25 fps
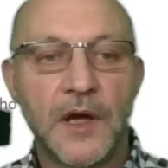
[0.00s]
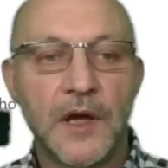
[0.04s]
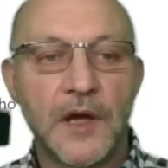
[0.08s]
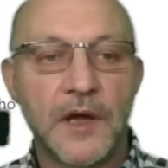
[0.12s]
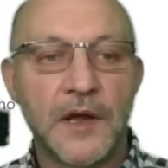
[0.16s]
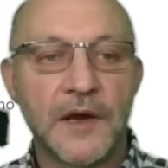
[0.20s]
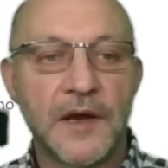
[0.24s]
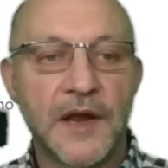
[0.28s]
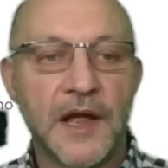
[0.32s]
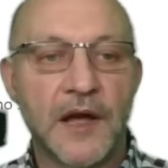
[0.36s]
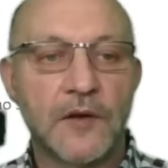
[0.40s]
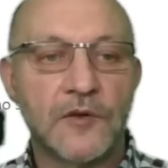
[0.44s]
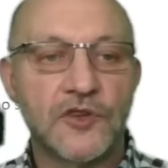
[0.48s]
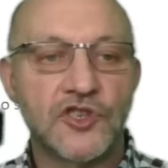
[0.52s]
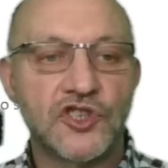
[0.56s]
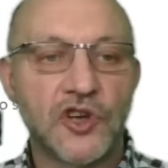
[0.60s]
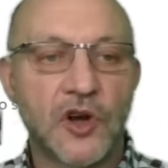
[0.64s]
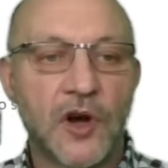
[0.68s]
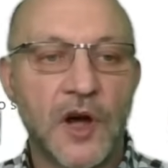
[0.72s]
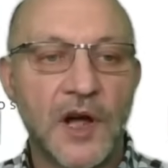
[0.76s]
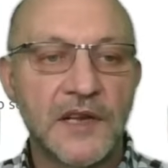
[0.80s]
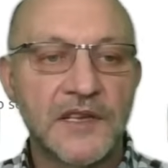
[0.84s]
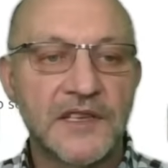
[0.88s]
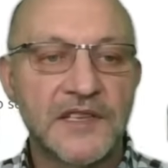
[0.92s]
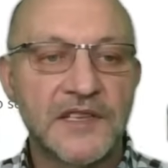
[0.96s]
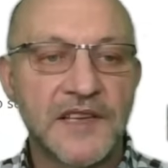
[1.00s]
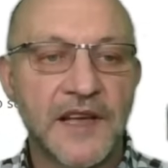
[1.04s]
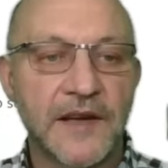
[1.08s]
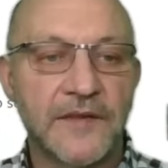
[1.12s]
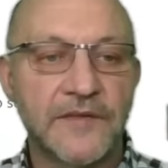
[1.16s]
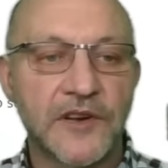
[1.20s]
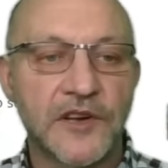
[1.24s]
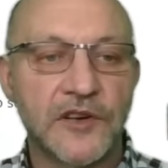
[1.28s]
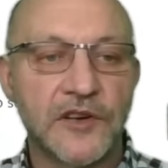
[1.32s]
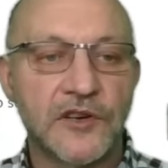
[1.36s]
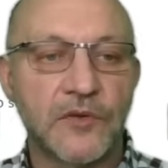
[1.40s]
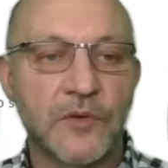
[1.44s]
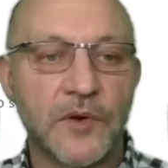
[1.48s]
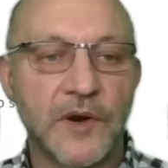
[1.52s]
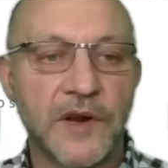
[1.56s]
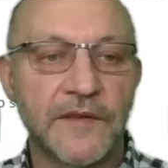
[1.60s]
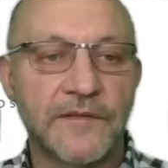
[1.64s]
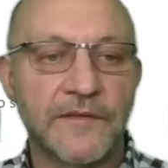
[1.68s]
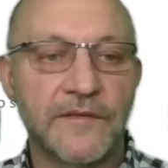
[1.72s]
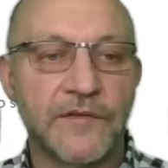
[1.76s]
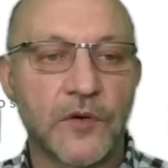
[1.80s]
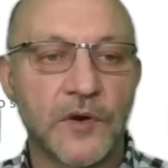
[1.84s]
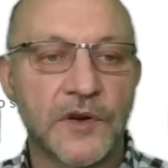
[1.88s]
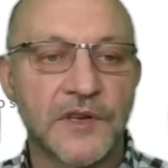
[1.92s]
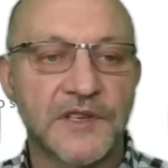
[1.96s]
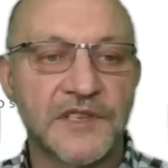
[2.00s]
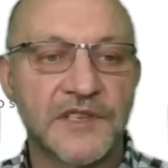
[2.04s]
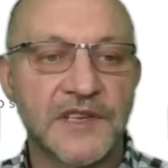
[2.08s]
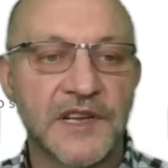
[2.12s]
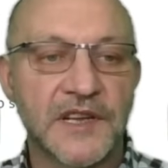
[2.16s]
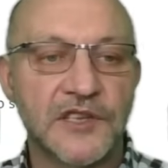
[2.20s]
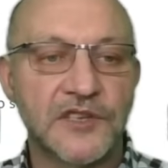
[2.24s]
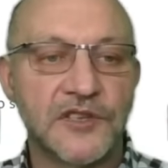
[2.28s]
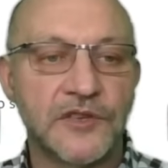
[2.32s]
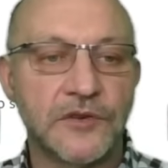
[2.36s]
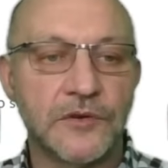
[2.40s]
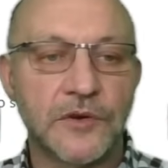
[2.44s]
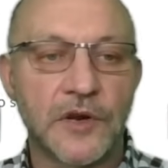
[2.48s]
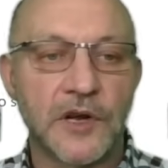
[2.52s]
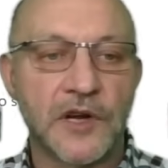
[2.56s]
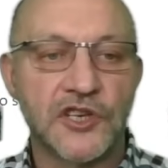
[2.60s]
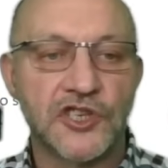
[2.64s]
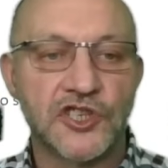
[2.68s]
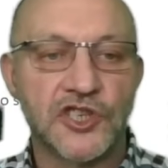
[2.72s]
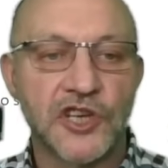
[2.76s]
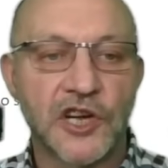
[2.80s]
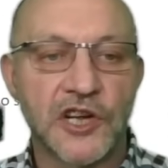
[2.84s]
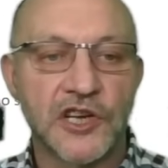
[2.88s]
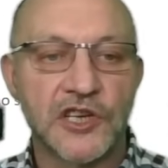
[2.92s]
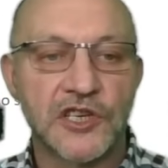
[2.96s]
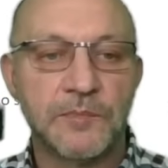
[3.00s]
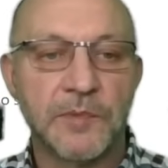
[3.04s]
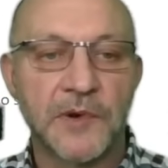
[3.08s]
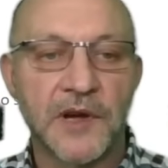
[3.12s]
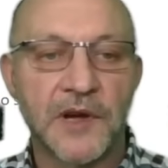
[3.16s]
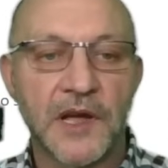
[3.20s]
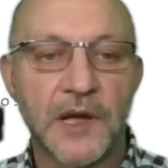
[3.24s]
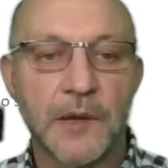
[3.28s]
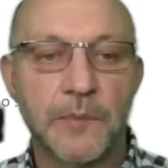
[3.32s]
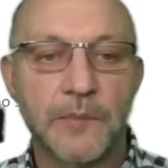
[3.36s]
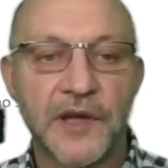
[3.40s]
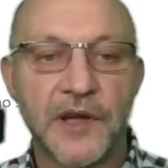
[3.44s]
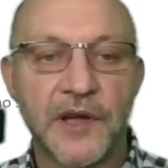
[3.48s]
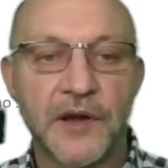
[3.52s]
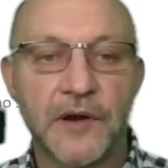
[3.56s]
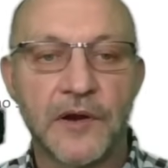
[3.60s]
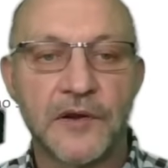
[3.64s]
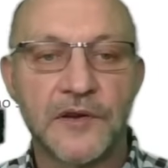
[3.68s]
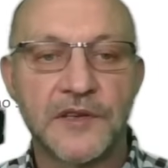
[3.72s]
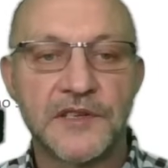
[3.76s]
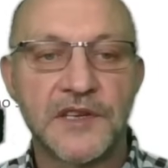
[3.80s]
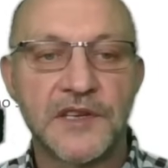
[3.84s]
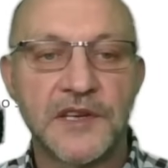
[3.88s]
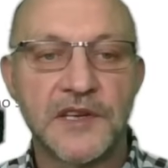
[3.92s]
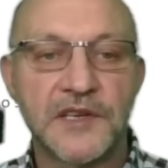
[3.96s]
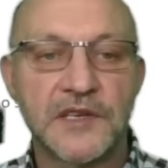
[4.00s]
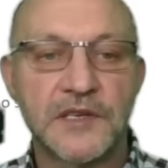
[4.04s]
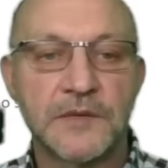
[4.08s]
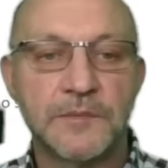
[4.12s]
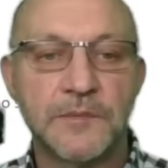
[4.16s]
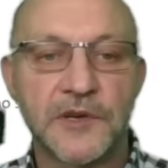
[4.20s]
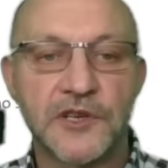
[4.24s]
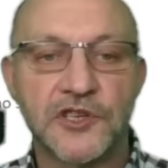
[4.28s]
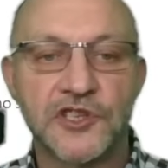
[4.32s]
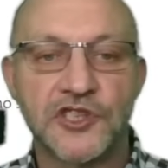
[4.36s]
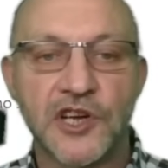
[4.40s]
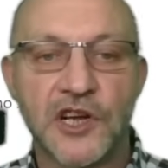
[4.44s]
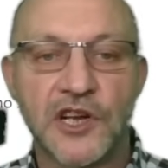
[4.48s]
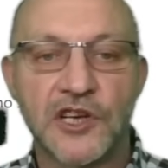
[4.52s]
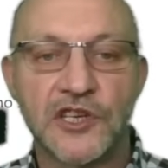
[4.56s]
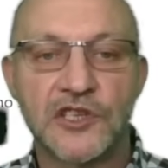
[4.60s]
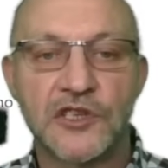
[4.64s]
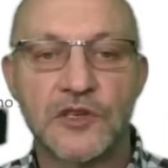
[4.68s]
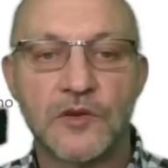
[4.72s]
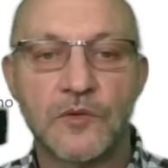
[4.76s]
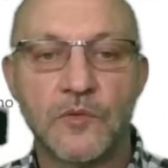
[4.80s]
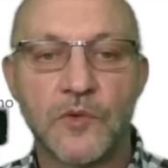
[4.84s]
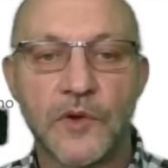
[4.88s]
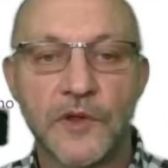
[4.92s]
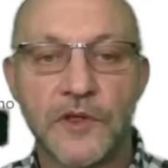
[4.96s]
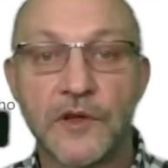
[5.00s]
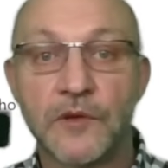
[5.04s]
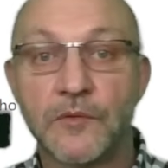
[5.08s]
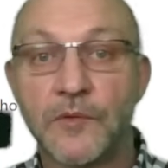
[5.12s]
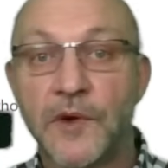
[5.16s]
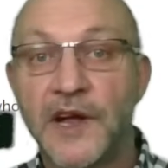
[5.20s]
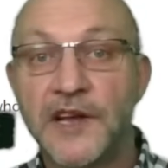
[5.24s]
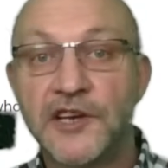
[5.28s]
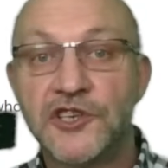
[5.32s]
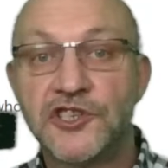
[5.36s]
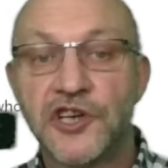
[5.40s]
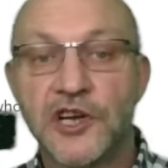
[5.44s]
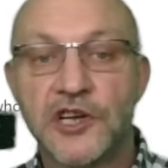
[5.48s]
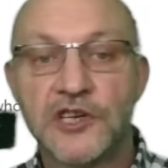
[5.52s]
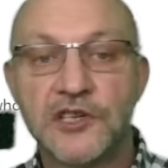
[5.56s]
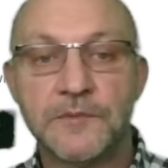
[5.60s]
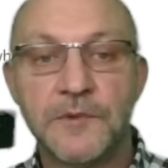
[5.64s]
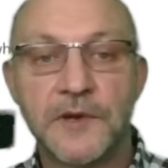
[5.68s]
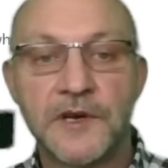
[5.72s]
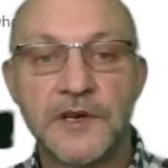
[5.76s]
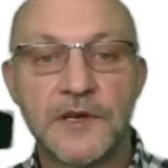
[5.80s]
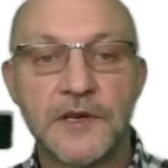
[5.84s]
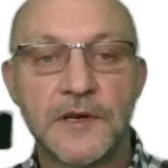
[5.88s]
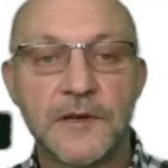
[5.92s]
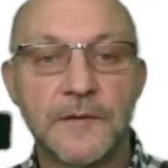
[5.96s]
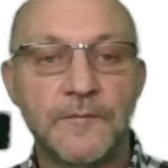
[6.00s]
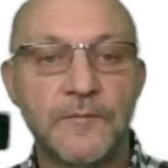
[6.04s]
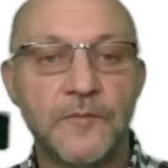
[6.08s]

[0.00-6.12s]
Now, John 7 and 24 says, do not judge by appearances, but judge with the right judgment.